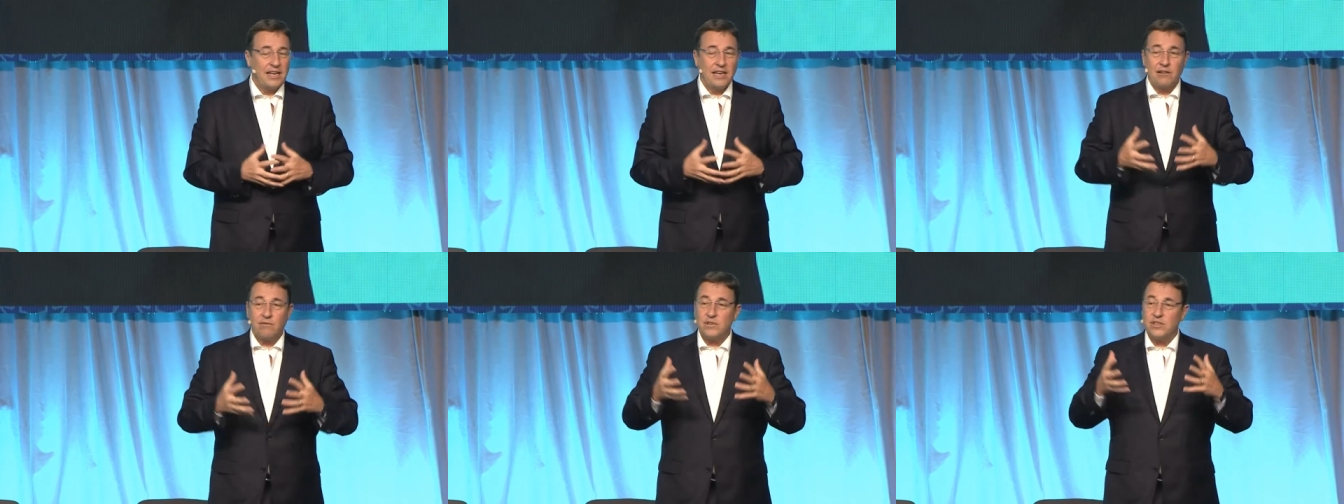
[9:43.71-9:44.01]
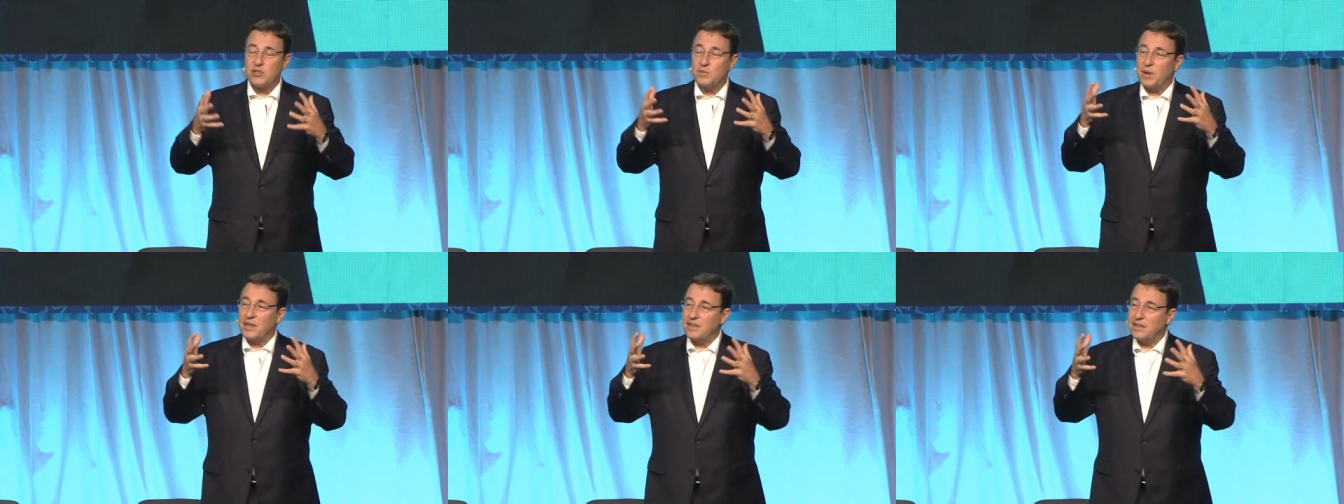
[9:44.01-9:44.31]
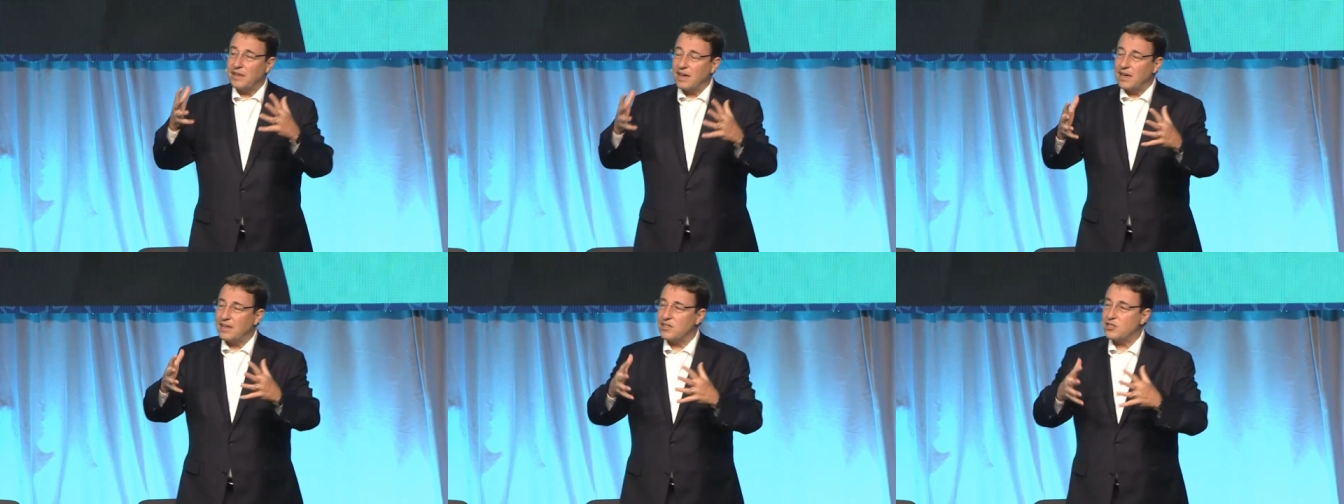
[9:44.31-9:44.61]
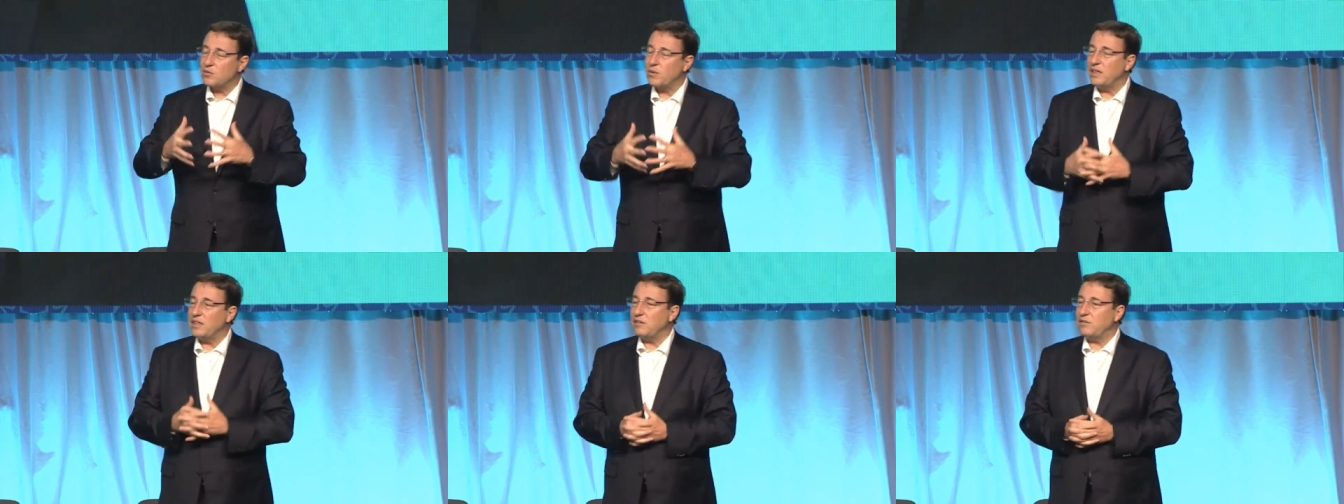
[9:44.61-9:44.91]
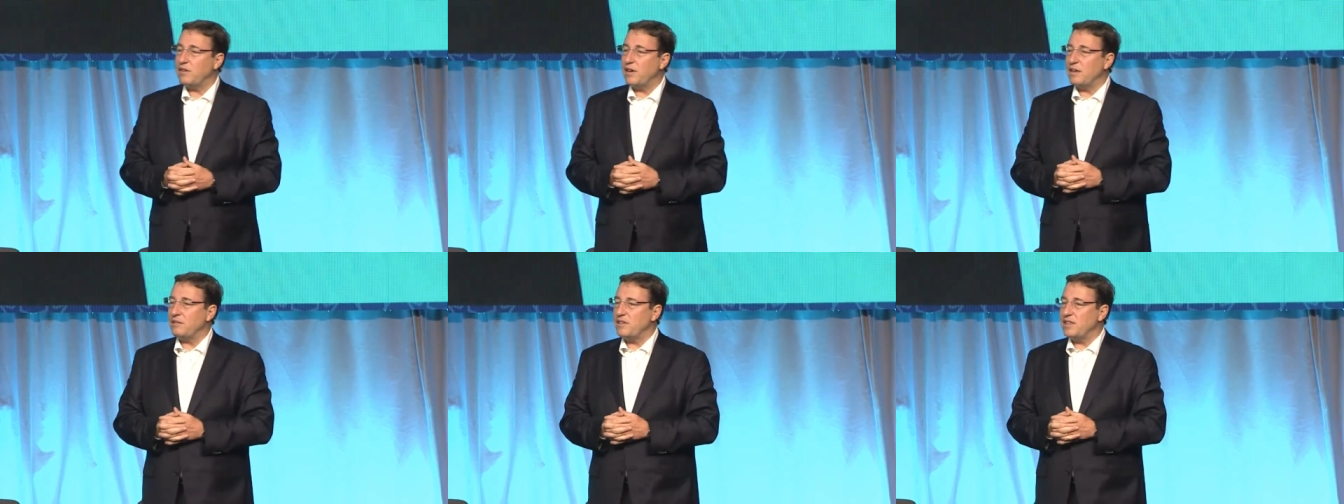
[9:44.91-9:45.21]
We spent the last
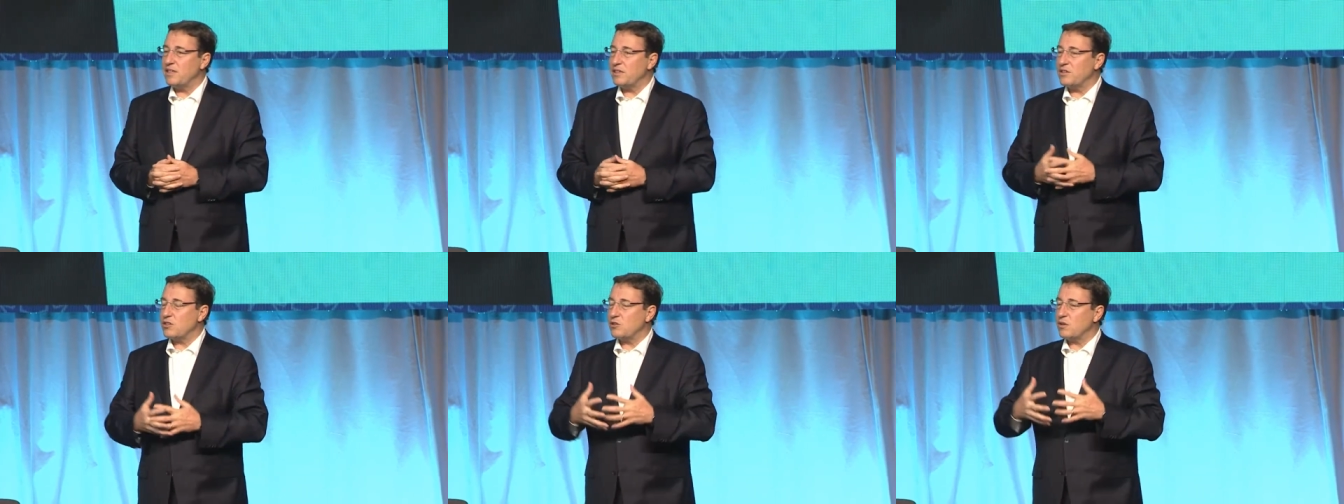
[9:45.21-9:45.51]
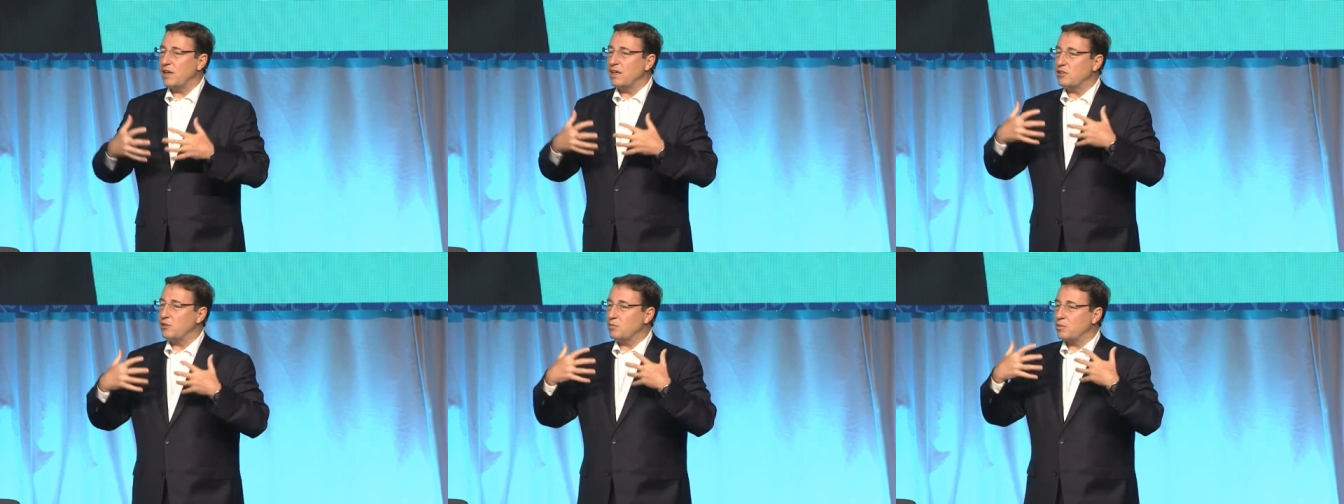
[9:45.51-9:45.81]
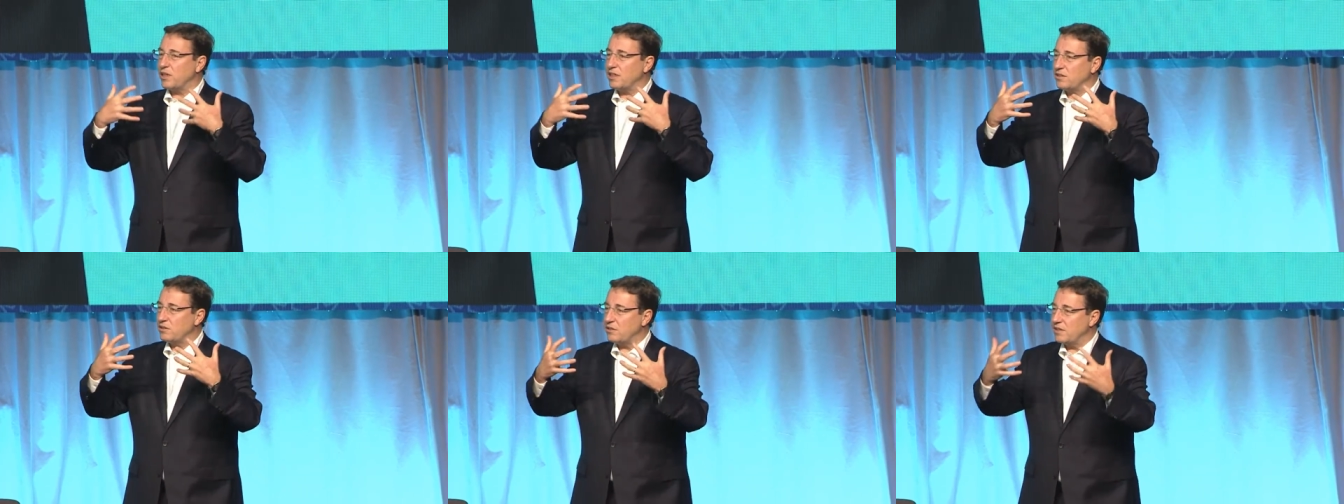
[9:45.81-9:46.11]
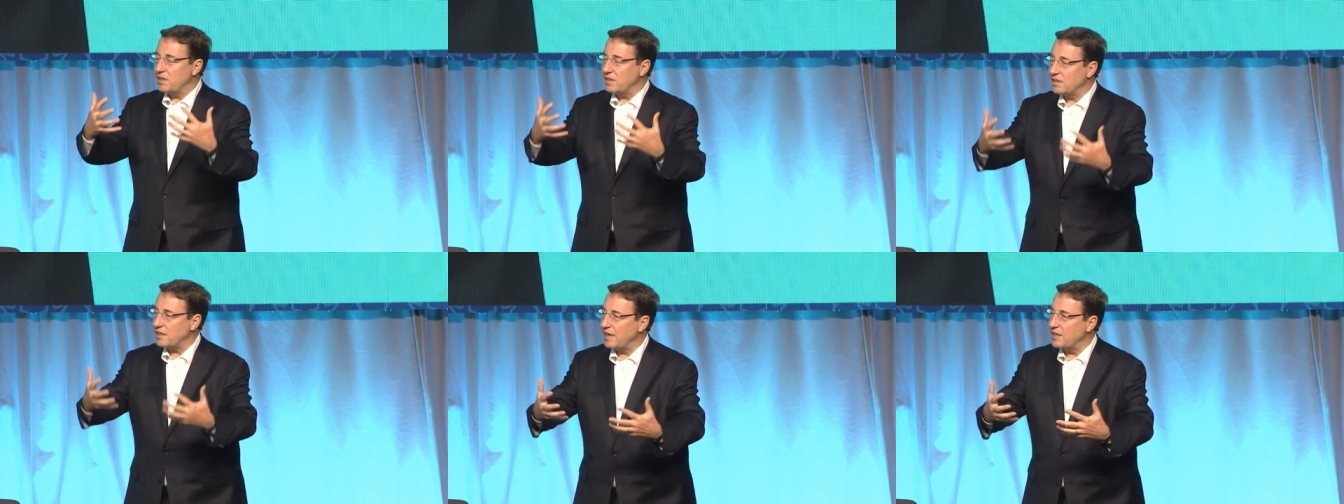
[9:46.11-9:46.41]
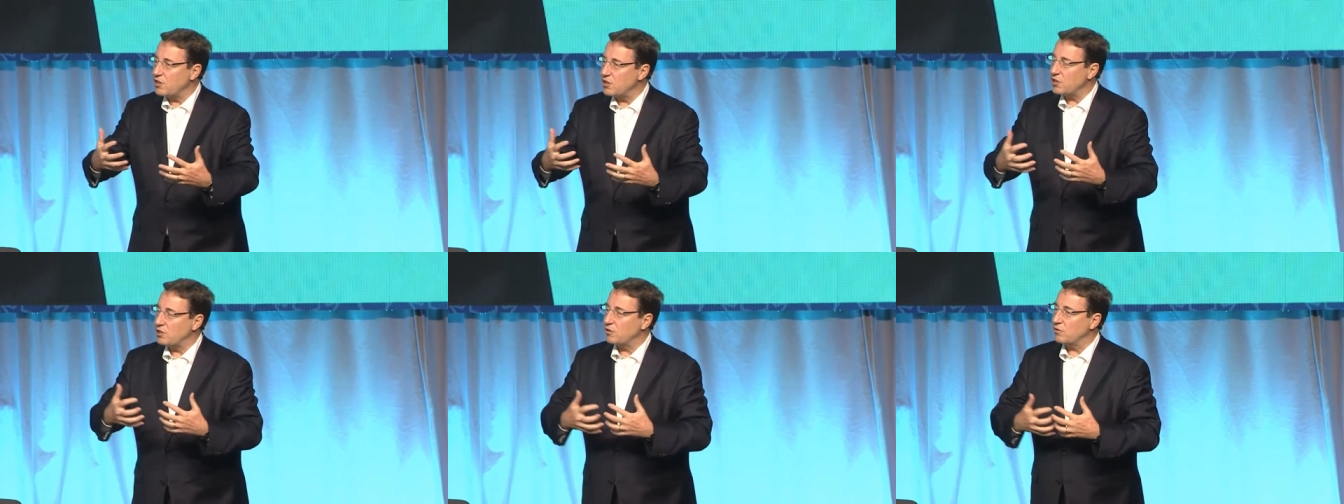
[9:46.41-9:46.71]
25 years trying to bring to the
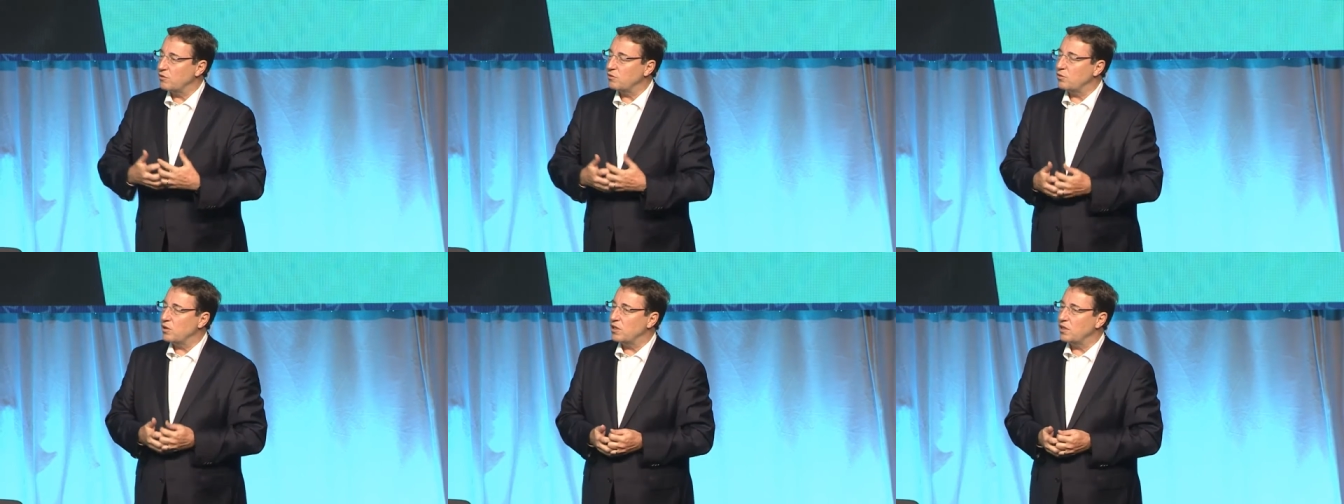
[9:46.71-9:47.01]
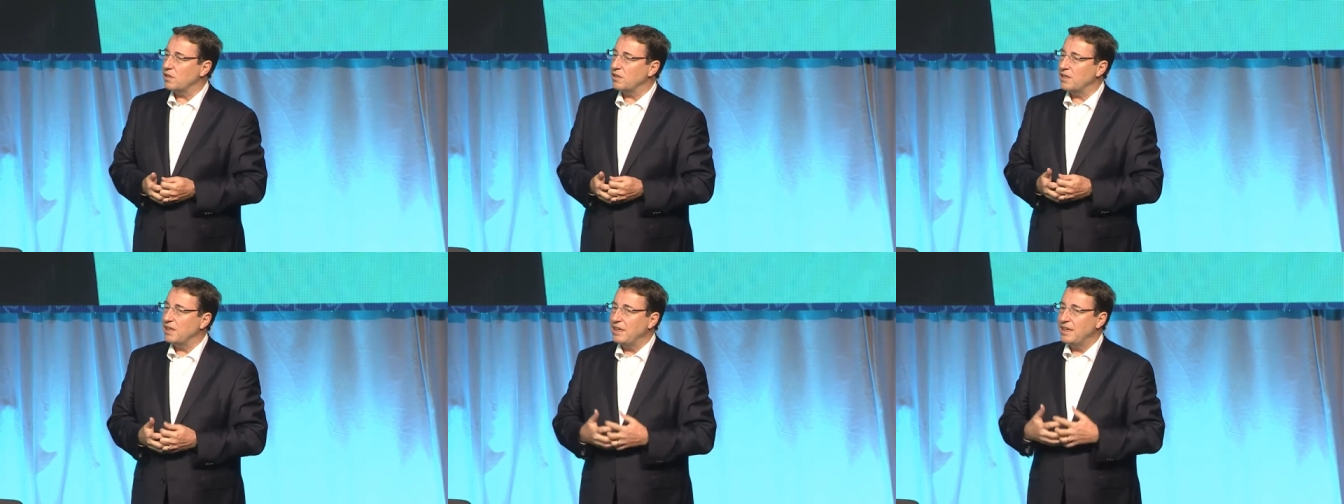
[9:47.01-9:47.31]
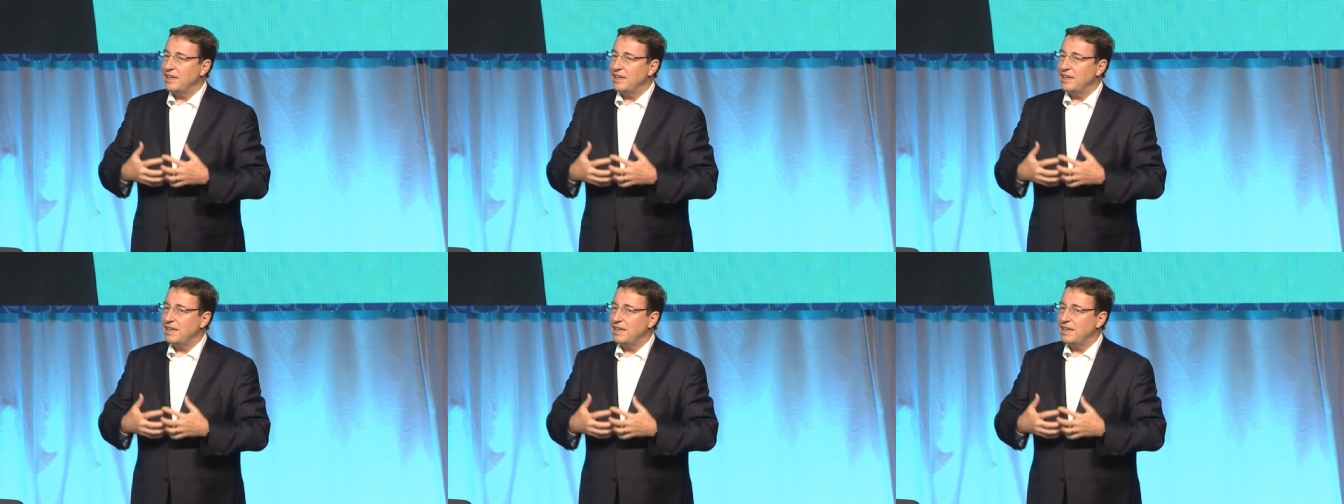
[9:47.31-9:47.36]
attention of the world